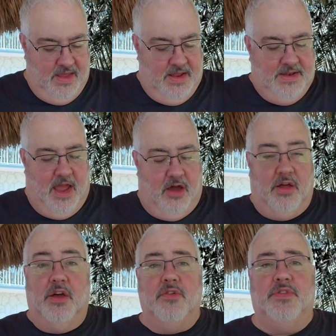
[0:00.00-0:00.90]
Now,
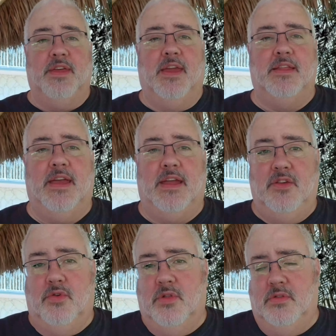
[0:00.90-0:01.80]
another thing that
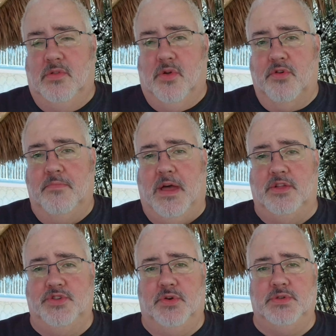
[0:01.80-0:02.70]
you'll learn
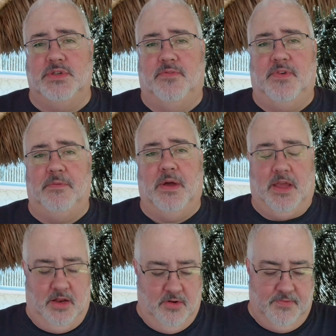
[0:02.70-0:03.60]
about Joseph in my
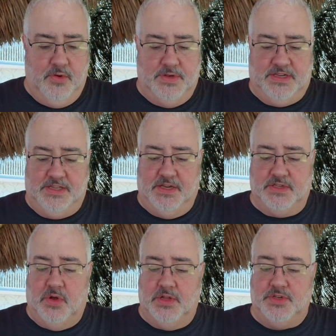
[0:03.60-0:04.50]
interview is he does
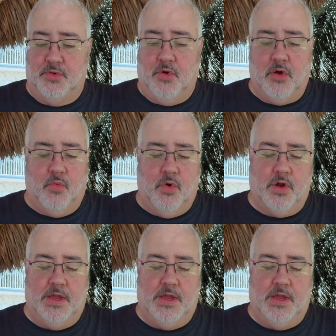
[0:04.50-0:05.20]
all his own artwork.